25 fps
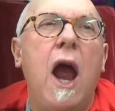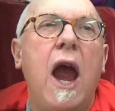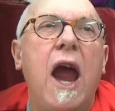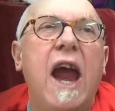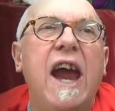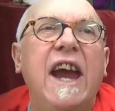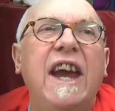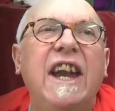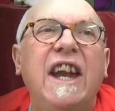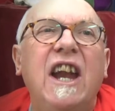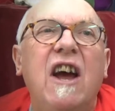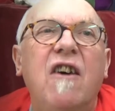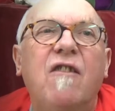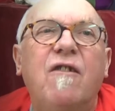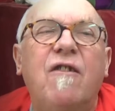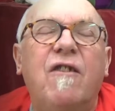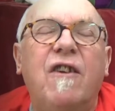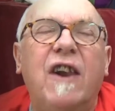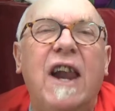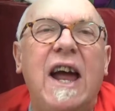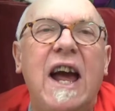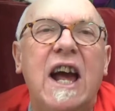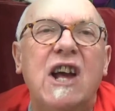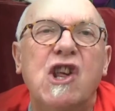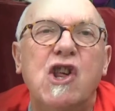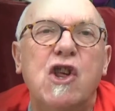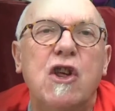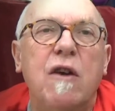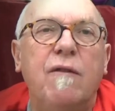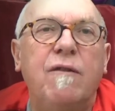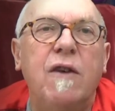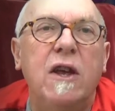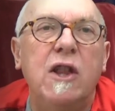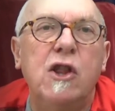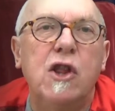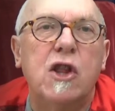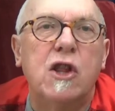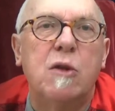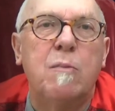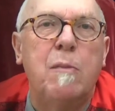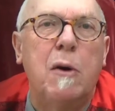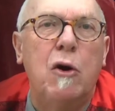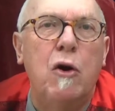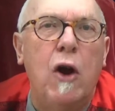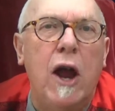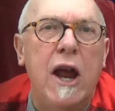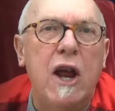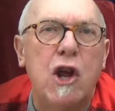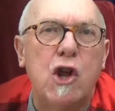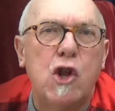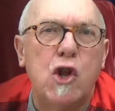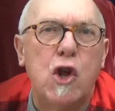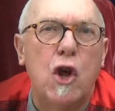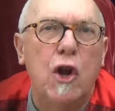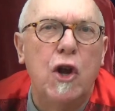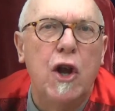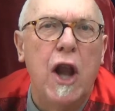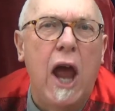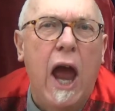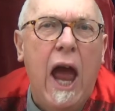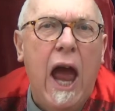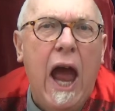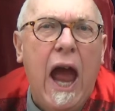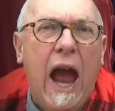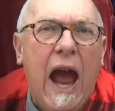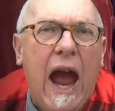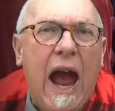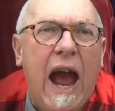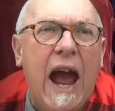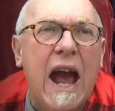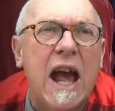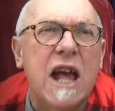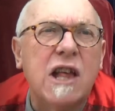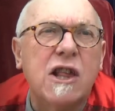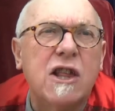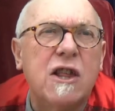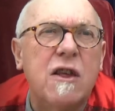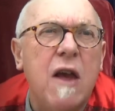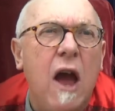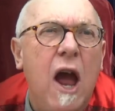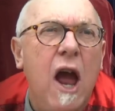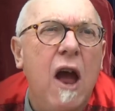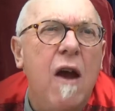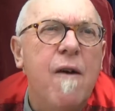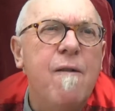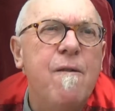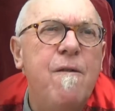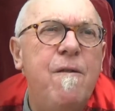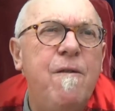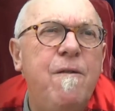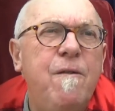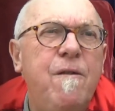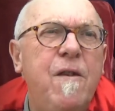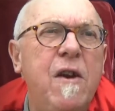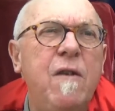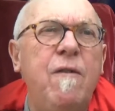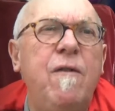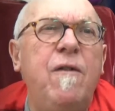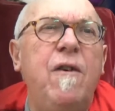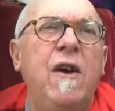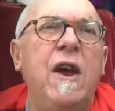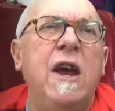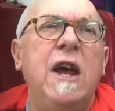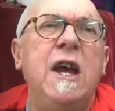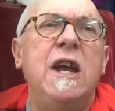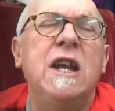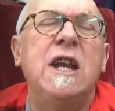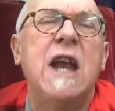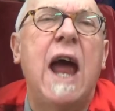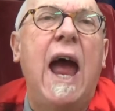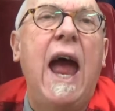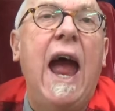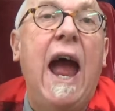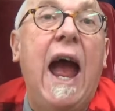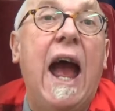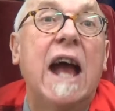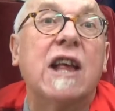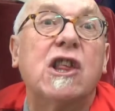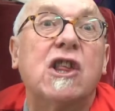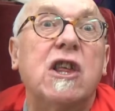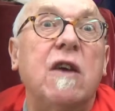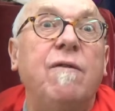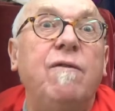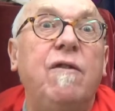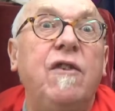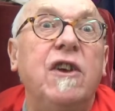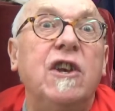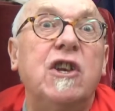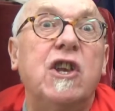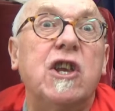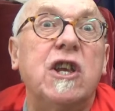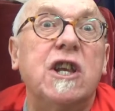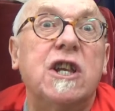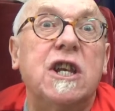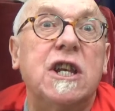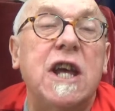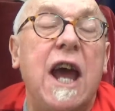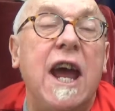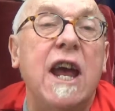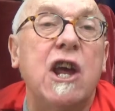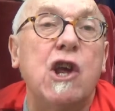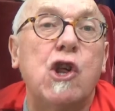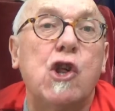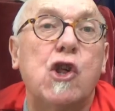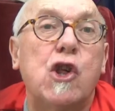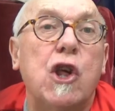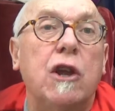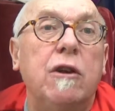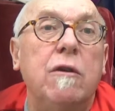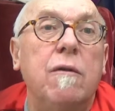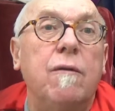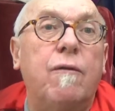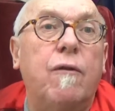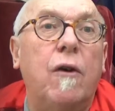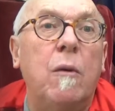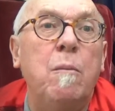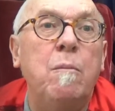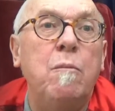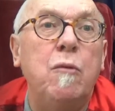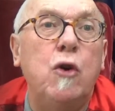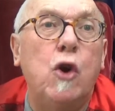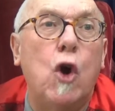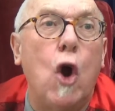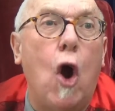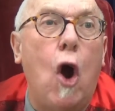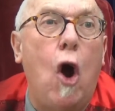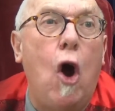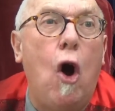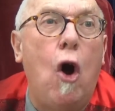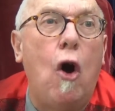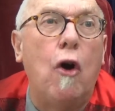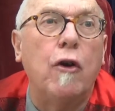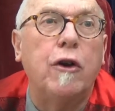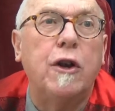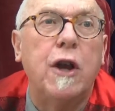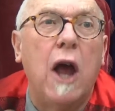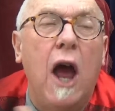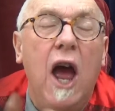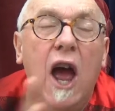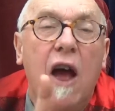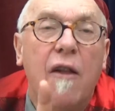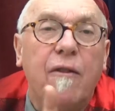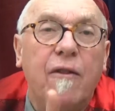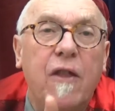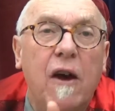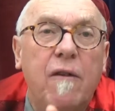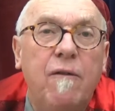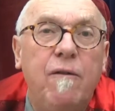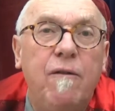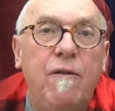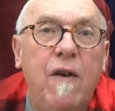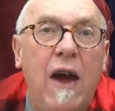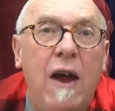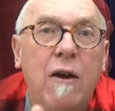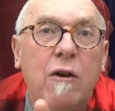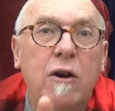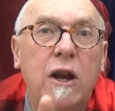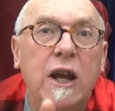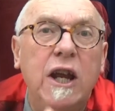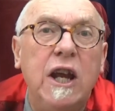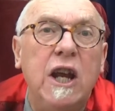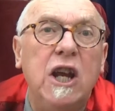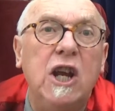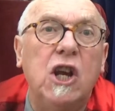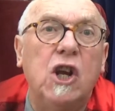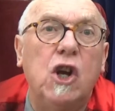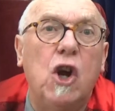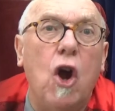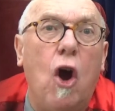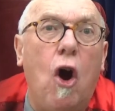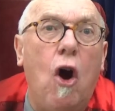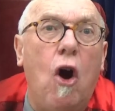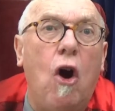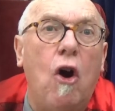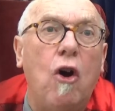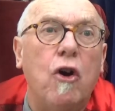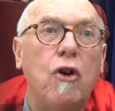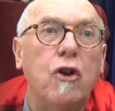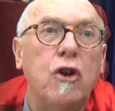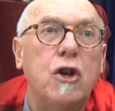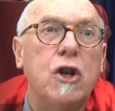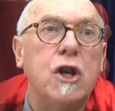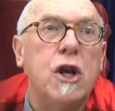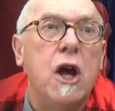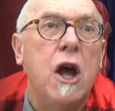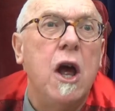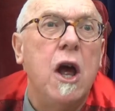In a flash of inspiration, as vivid as a visitation from God, the very God